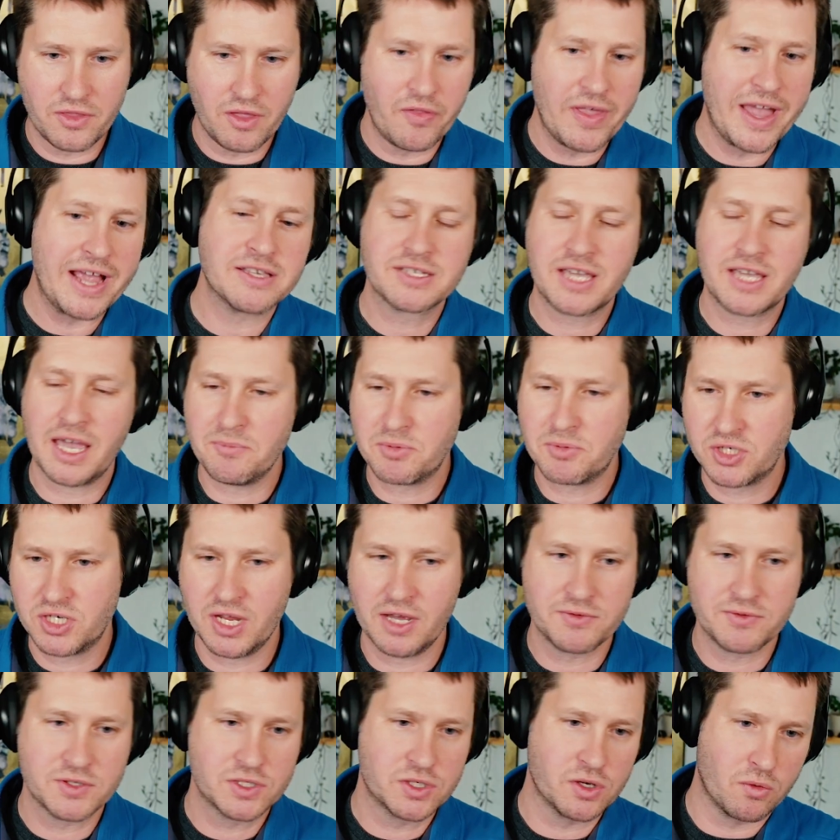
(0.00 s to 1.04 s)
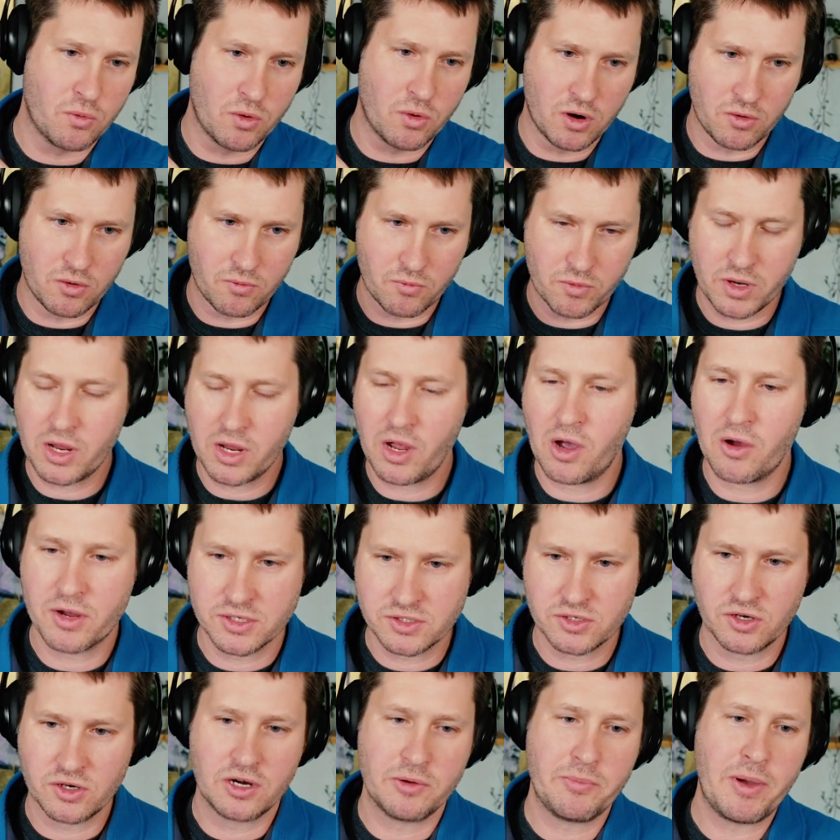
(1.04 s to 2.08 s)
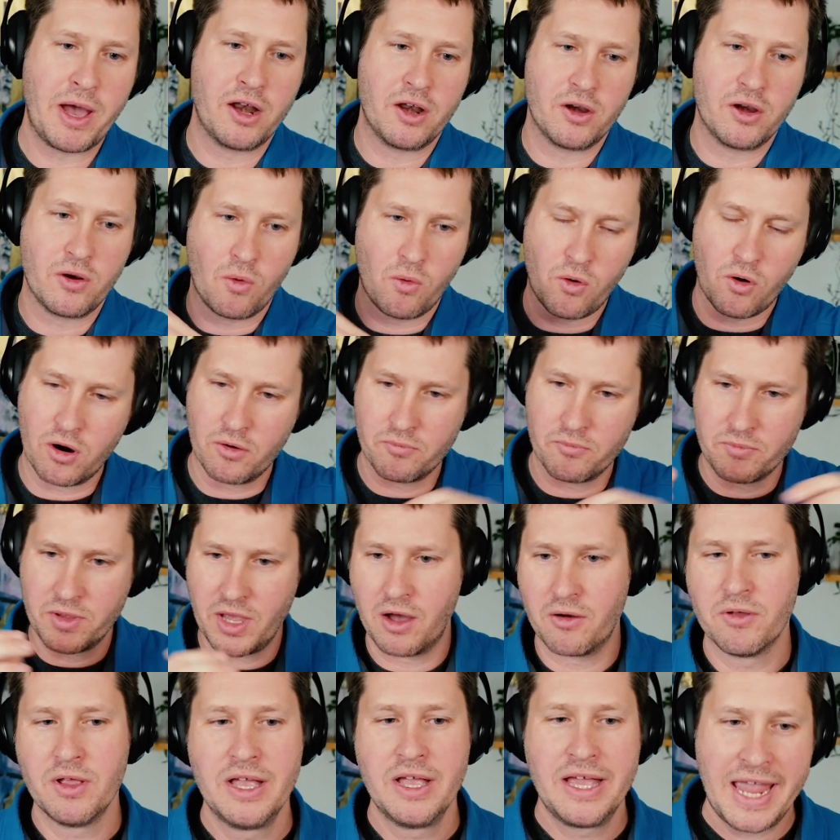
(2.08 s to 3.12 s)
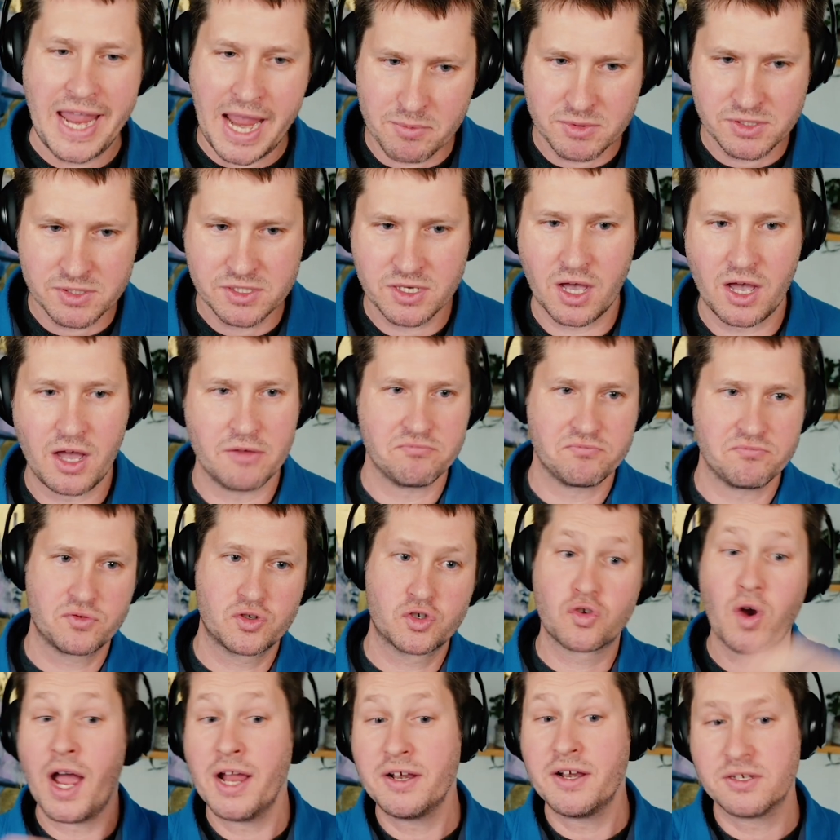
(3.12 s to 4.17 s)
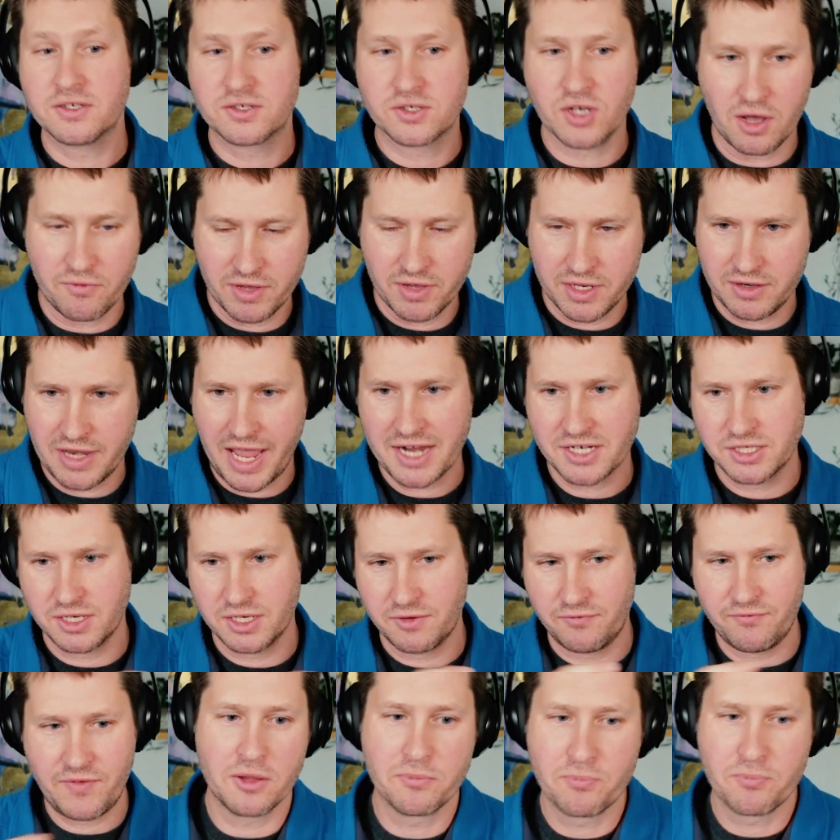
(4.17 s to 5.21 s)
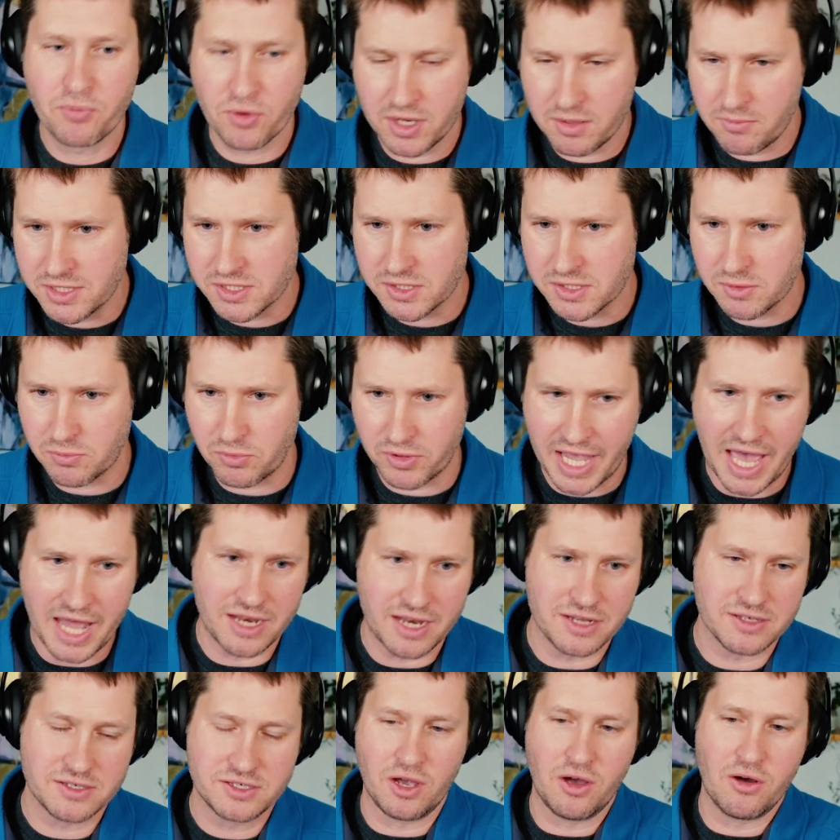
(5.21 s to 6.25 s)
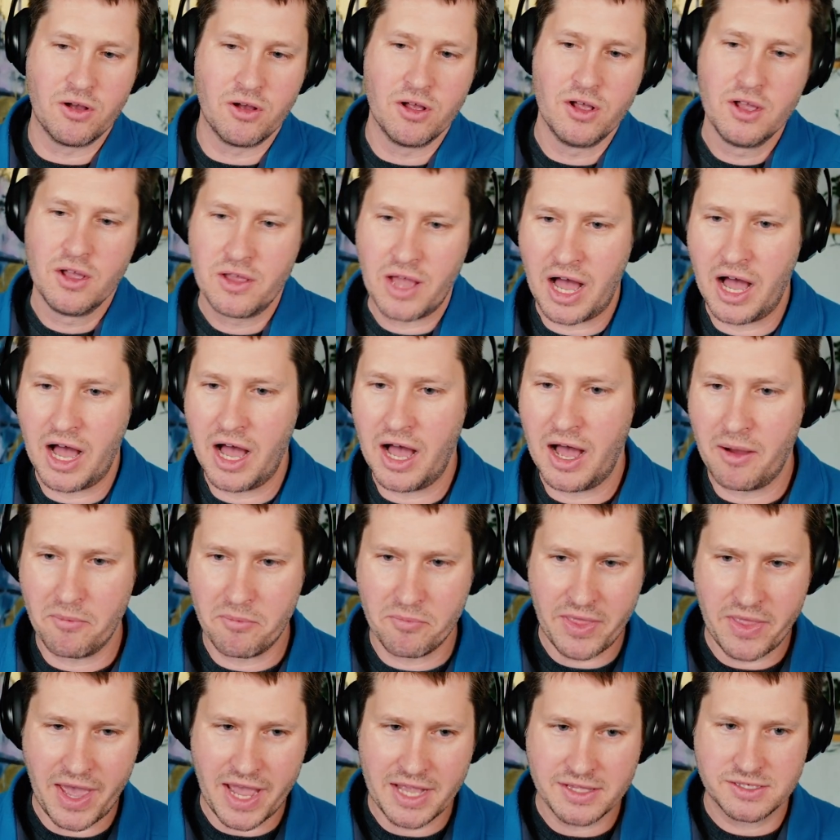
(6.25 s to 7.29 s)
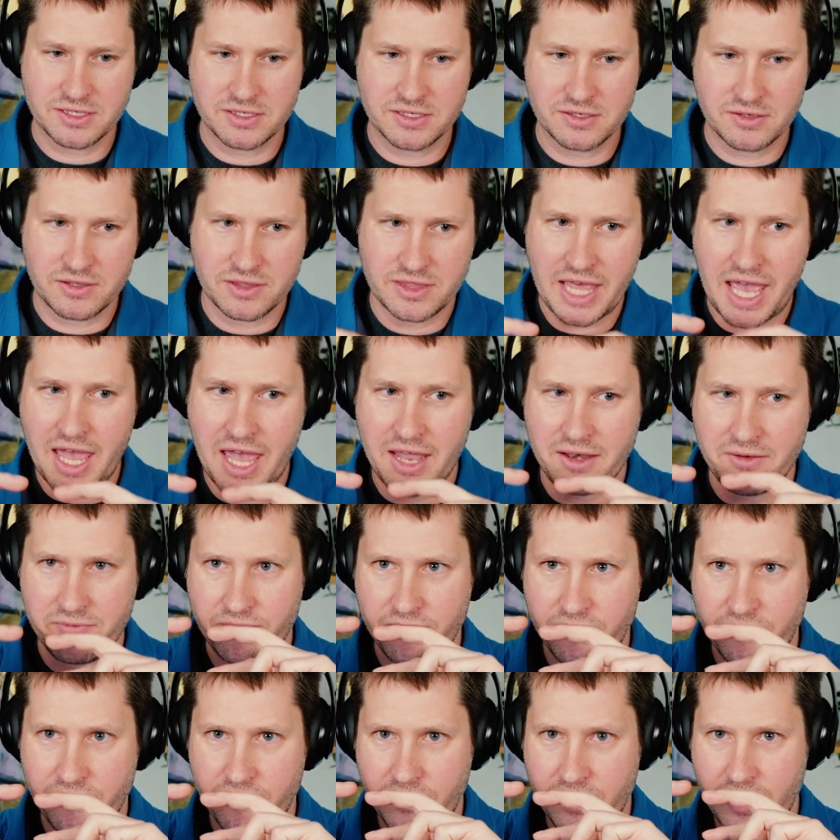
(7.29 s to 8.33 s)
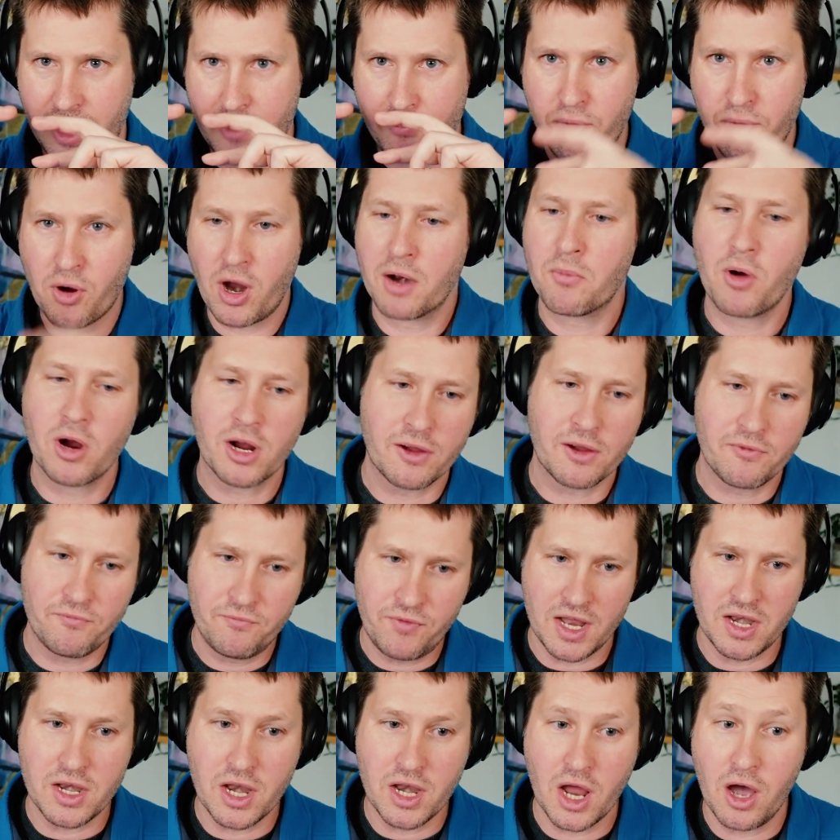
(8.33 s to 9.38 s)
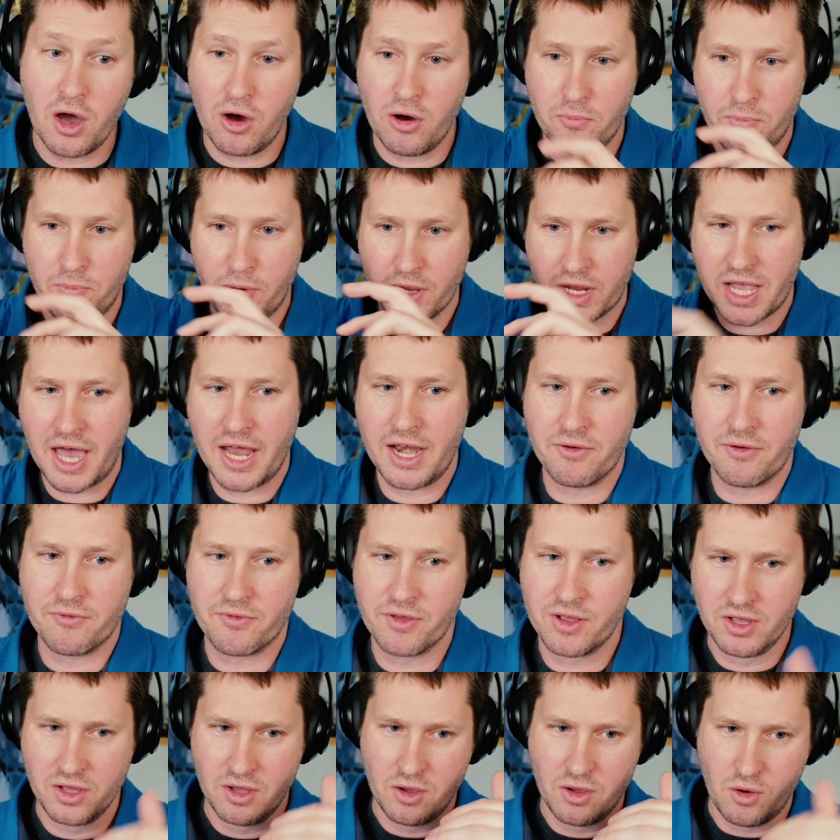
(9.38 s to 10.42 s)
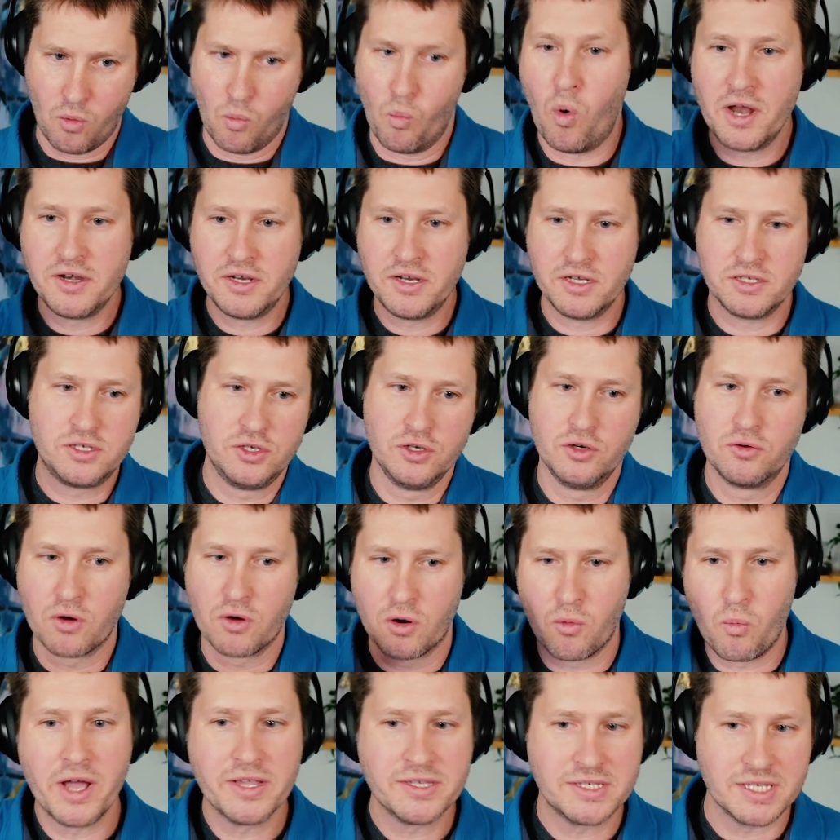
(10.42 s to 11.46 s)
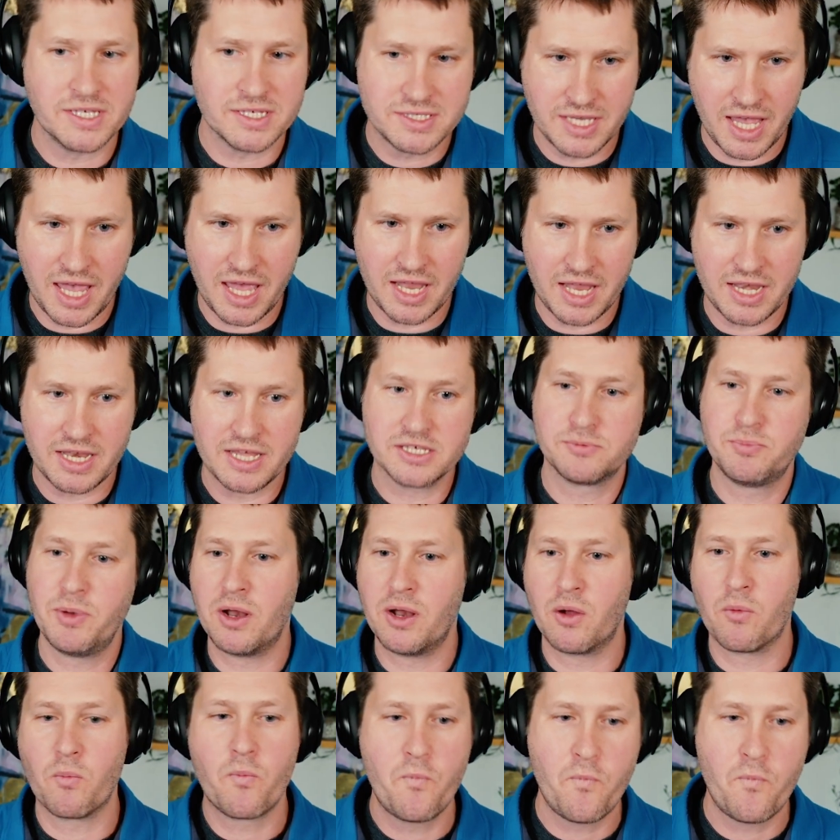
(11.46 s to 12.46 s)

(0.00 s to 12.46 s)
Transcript: landscape shifts, or we're, you know, concerned about it, or, you know, Amazon tried to solve it and actually failed pretty miserably at it. So that's that. A product market fit, no, but kind of 1 to 2 or 1 to 10 has been a